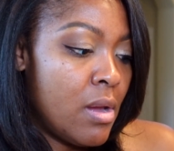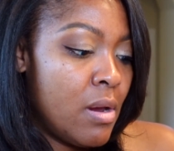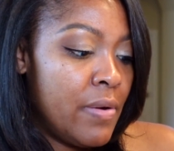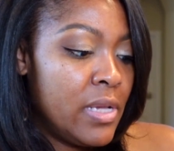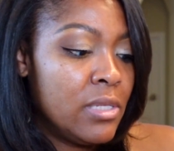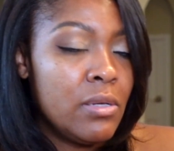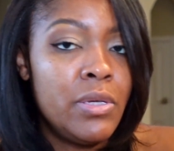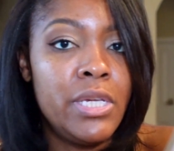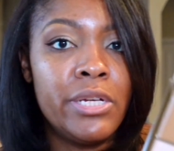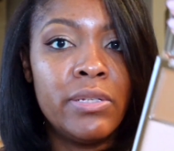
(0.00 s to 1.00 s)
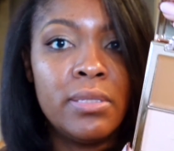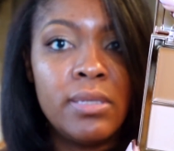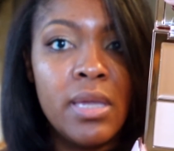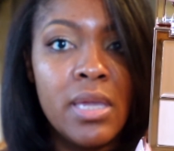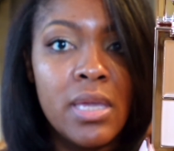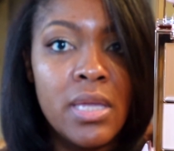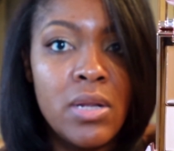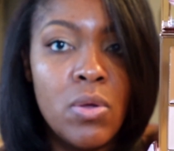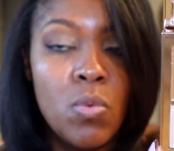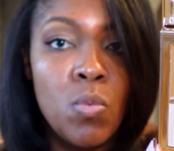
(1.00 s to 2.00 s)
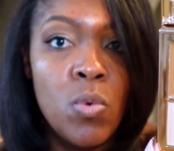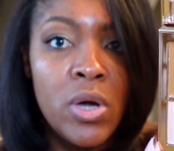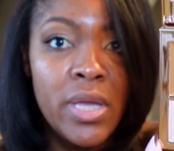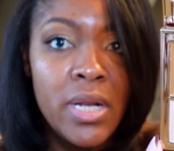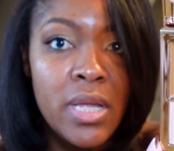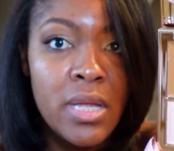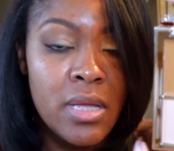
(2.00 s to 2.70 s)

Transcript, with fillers: All right, so here's tan one.